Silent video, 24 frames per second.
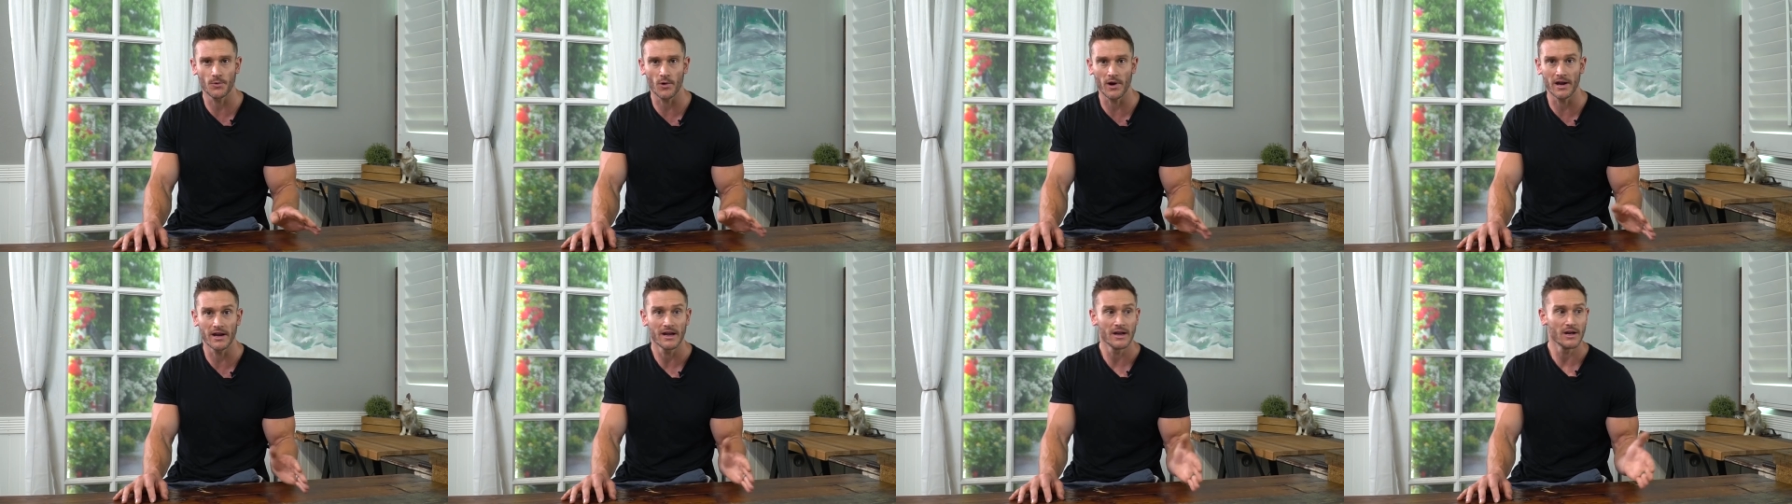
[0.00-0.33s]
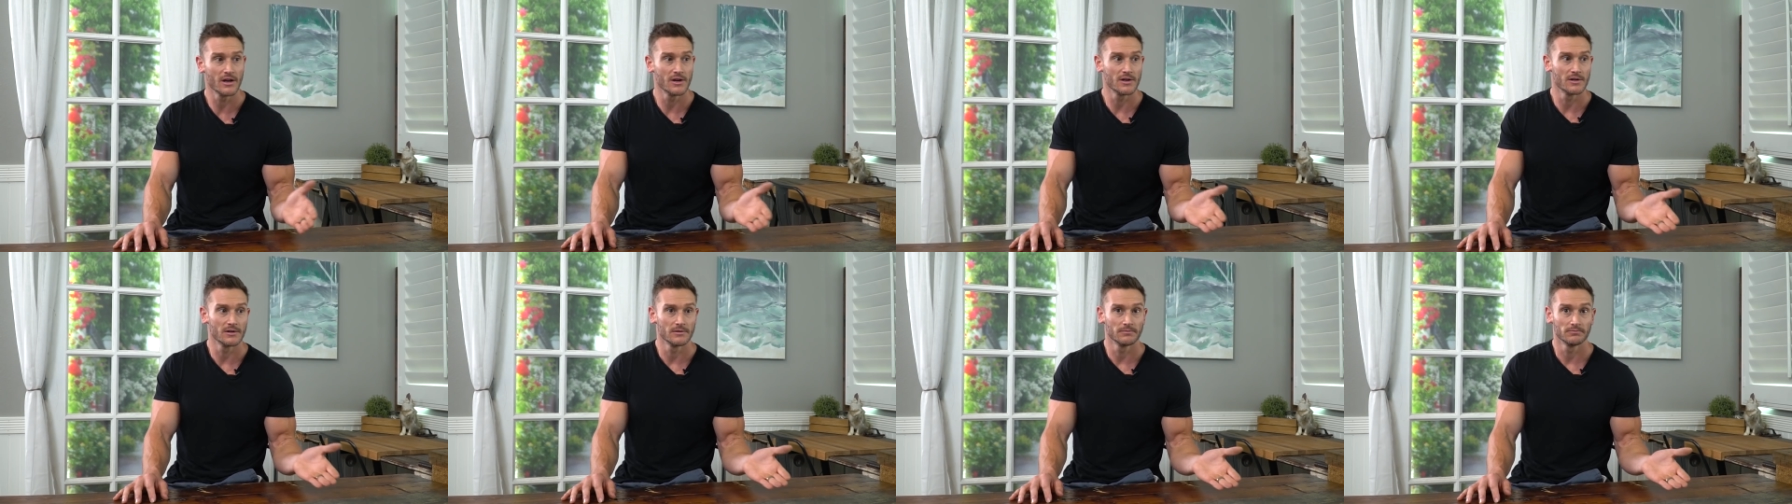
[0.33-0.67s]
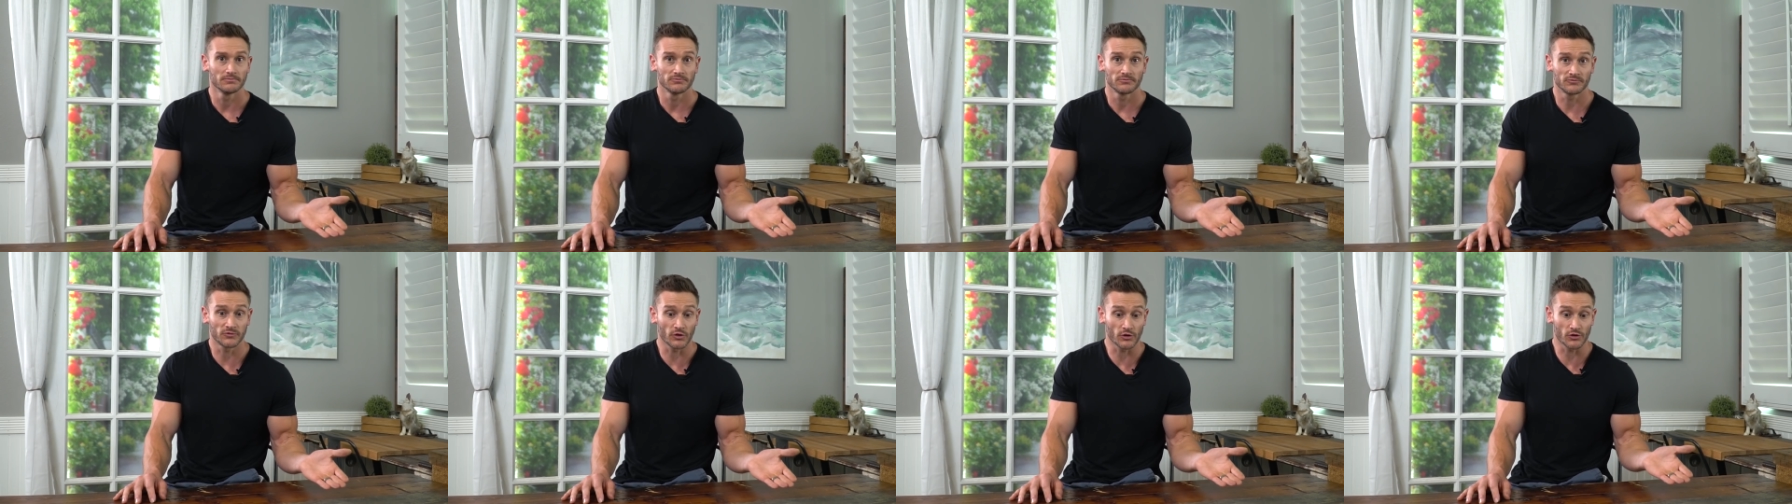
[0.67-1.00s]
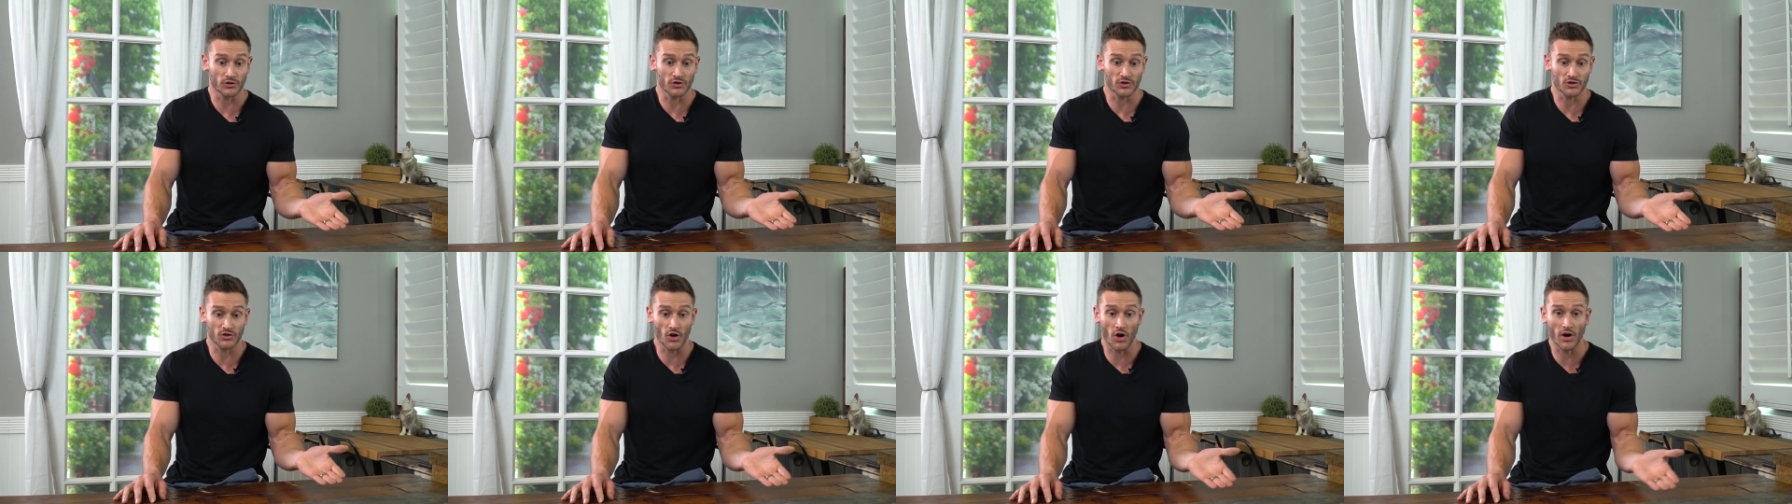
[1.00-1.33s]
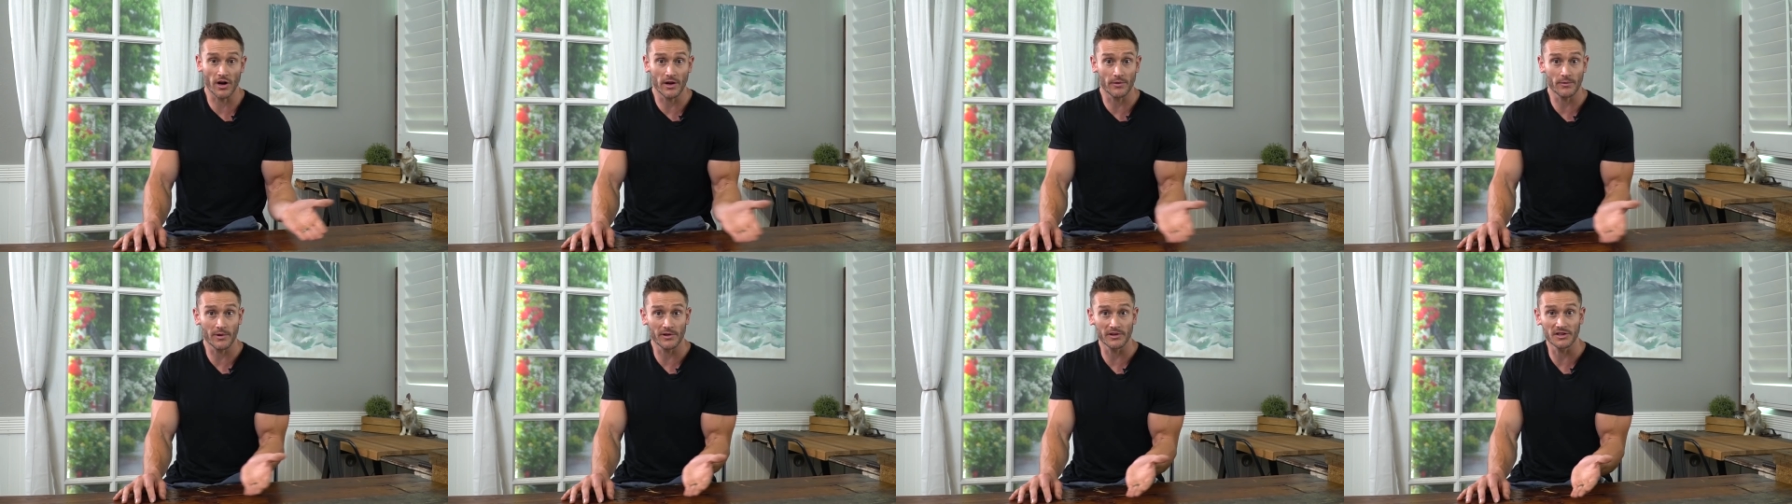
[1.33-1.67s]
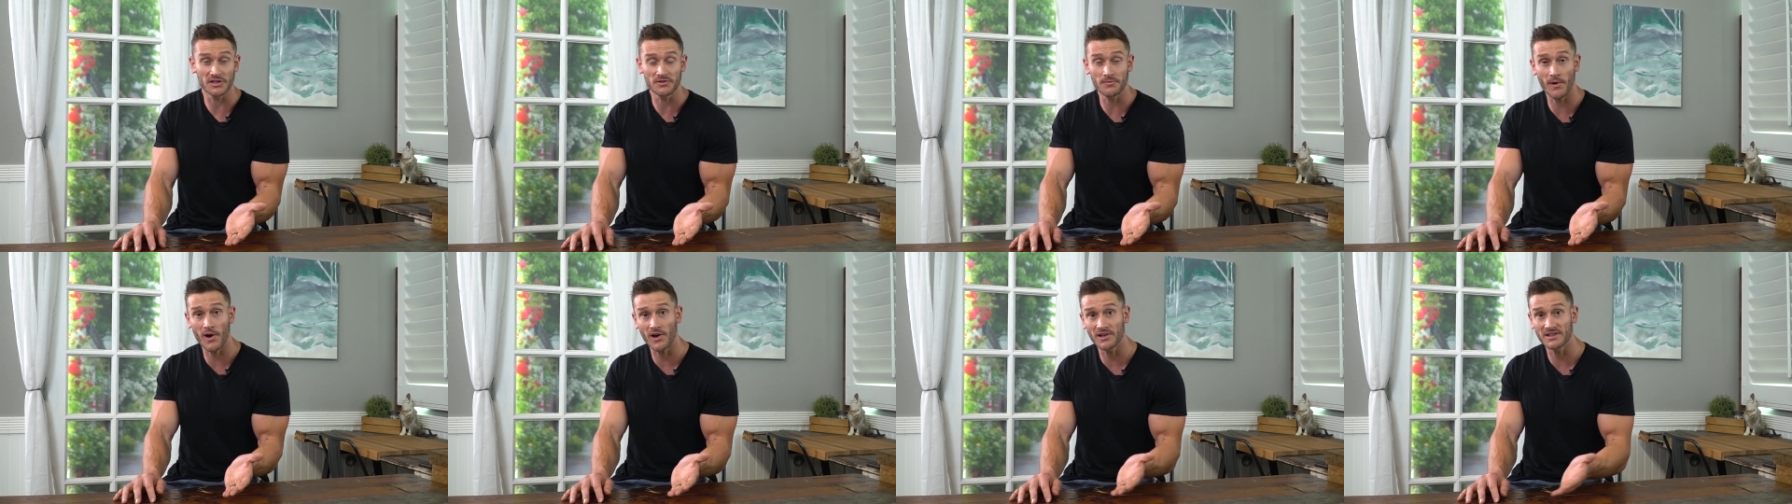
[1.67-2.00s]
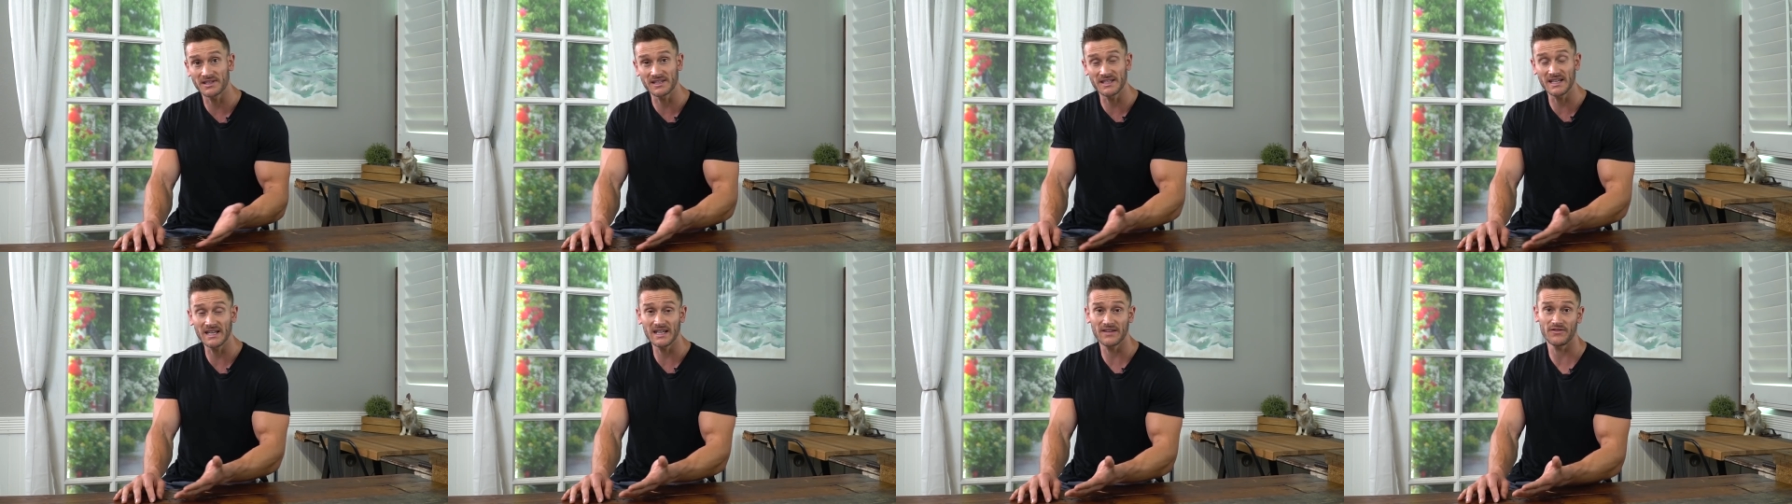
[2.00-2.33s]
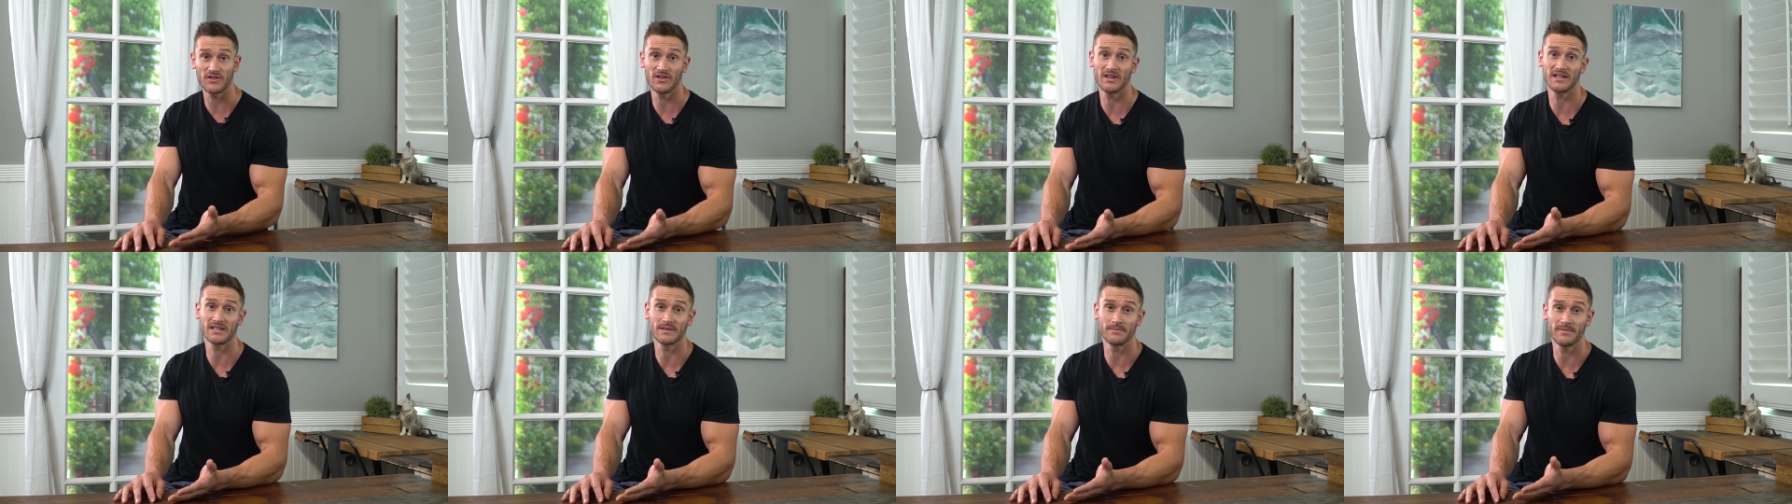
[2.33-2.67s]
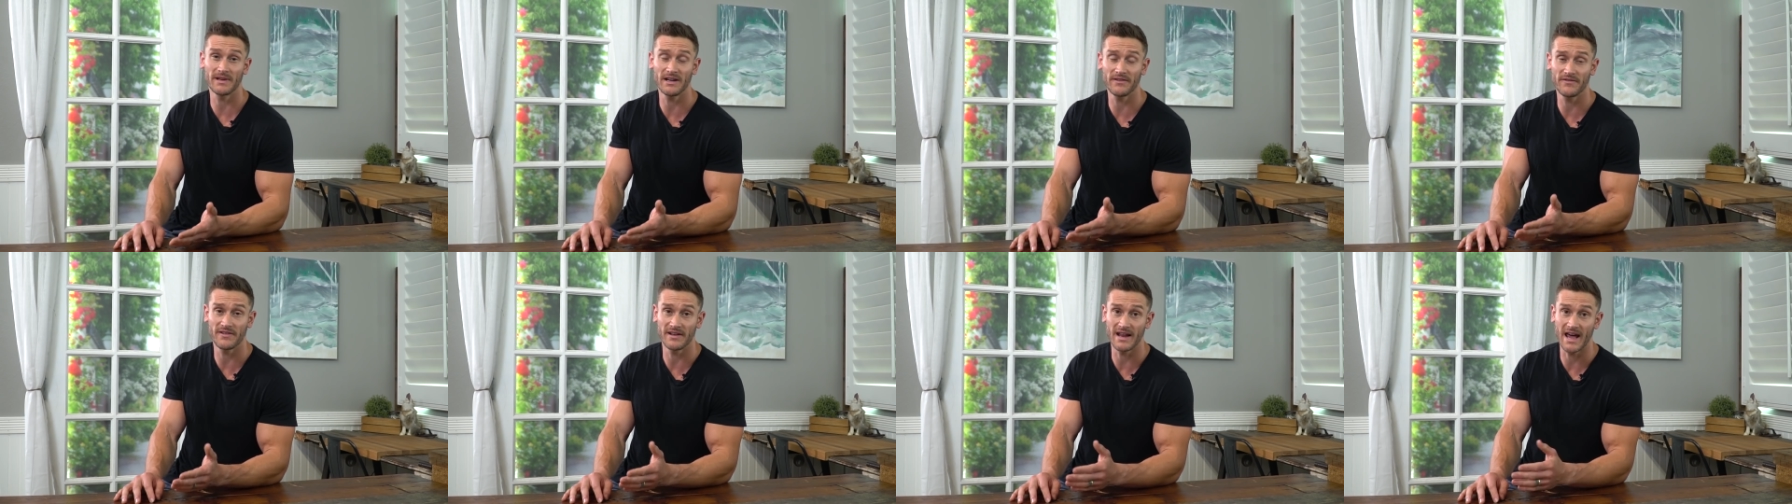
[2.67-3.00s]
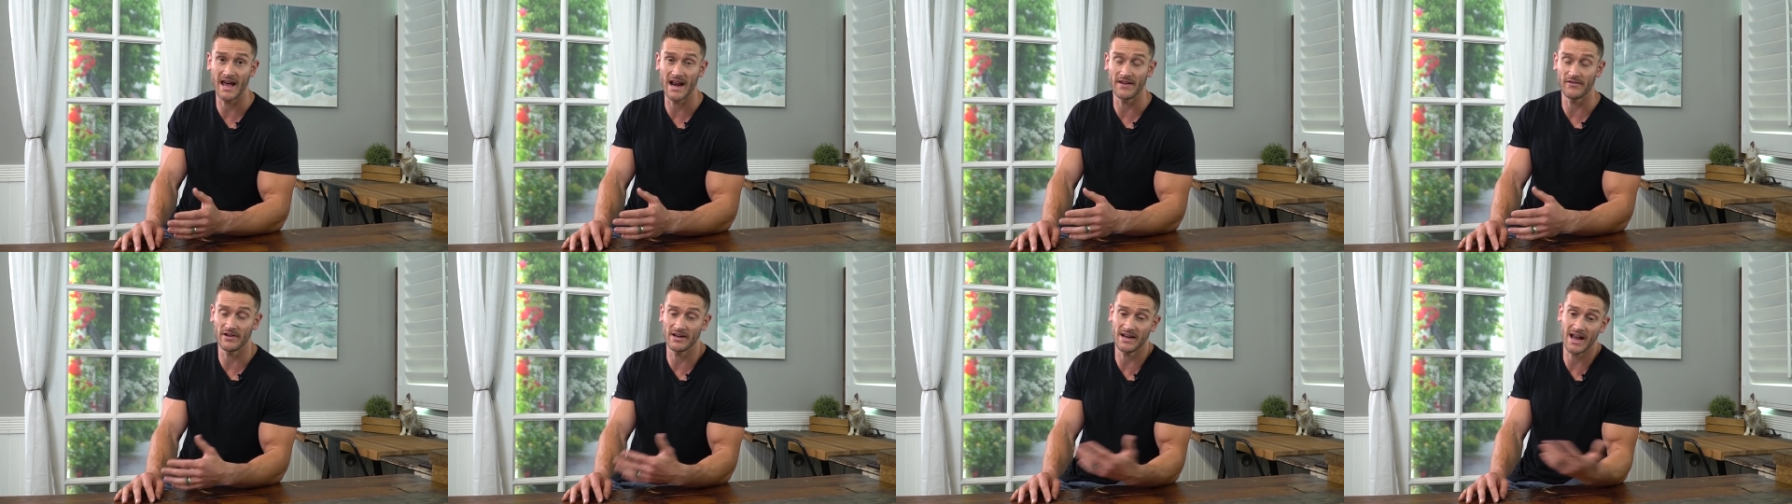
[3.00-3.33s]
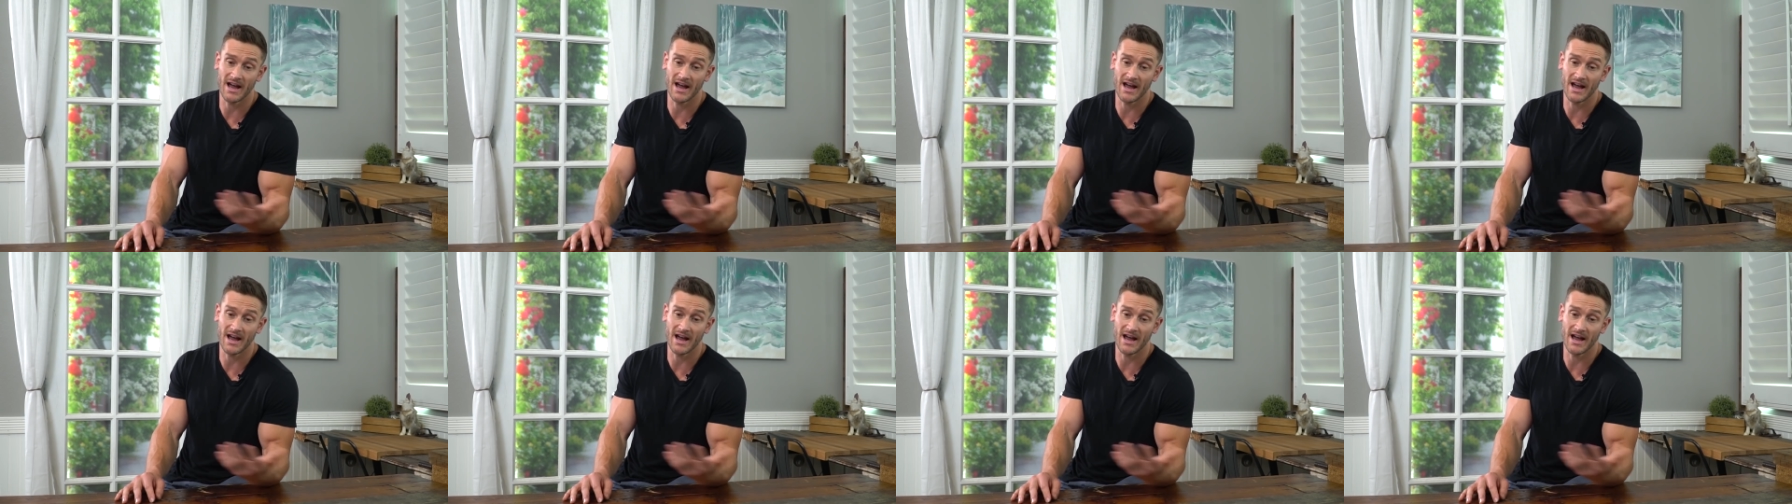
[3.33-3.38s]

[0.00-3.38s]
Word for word: point for starting really small and seeing if you get some benefit out of it.